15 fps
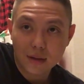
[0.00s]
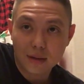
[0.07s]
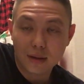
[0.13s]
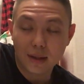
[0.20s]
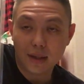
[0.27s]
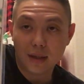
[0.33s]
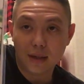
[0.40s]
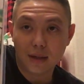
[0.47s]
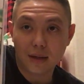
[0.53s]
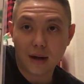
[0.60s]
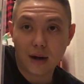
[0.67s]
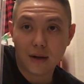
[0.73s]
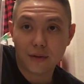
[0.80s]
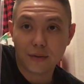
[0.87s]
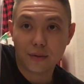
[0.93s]
the
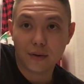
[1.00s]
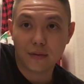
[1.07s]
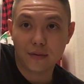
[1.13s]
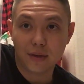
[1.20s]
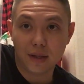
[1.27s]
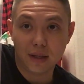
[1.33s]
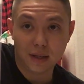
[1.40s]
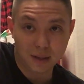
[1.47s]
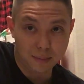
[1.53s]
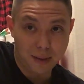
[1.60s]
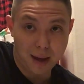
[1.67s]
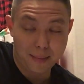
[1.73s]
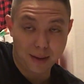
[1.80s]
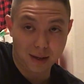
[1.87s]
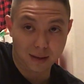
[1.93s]
author of the
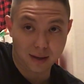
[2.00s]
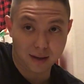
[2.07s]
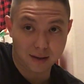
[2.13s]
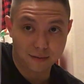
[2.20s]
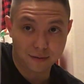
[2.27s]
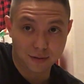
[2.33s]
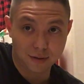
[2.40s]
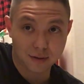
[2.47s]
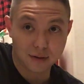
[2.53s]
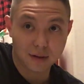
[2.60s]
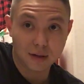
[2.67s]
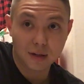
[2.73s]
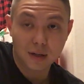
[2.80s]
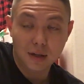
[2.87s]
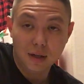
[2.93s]
Batman line for
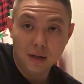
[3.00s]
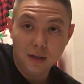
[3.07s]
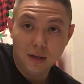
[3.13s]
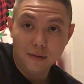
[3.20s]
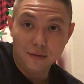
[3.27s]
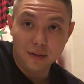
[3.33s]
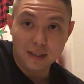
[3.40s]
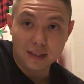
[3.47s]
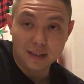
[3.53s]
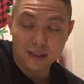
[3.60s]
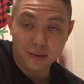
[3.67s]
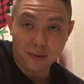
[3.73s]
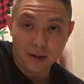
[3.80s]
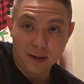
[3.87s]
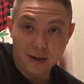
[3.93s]

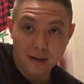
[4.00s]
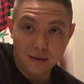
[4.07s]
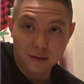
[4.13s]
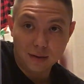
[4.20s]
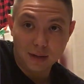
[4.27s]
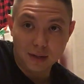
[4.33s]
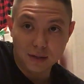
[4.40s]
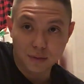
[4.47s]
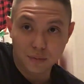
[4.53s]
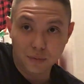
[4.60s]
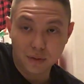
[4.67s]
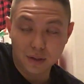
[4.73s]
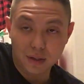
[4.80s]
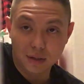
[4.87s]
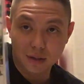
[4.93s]
DC right now. He's a
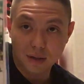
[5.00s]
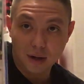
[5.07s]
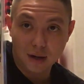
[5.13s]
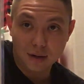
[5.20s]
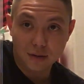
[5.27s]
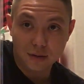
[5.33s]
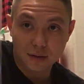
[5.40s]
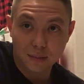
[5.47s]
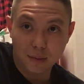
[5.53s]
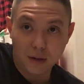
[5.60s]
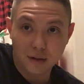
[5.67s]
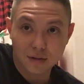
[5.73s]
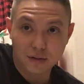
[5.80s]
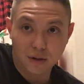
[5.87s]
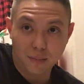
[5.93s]
really good author, but
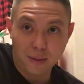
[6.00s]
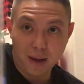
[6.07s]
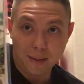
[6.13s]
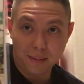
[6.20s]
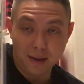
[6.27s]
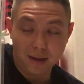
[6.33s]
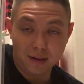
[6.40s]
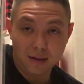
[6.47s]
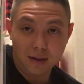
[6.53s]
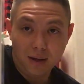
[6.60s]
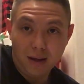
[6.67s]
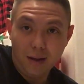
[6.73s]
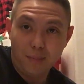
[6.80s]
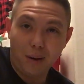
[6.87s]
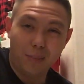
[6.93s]
All-Star Batman.
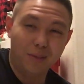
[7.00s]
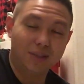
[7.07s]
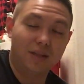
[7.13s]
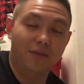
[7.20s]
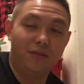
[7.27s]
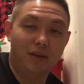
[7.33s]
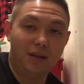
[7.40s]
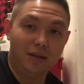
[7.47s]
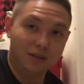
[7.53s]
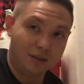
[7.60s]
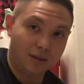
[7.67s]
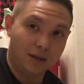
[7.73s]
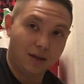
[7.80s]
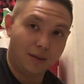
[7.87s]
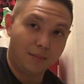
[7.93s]
Premise of it is
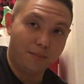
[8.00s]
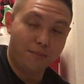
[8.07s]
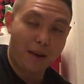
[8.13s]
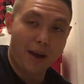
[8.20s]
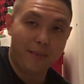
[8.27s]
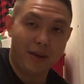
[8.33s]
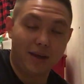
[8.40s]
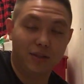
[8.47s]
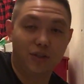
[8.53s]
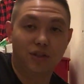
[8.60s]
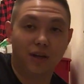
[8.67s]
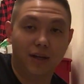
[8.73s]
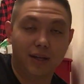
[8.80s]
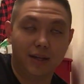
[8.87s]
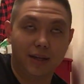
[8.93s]
Batman's
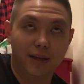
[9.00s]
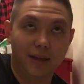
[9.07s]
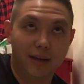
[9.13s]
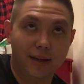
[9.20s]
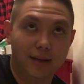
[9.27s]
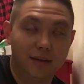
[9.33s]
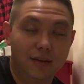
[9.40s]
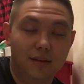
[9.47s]
trying to give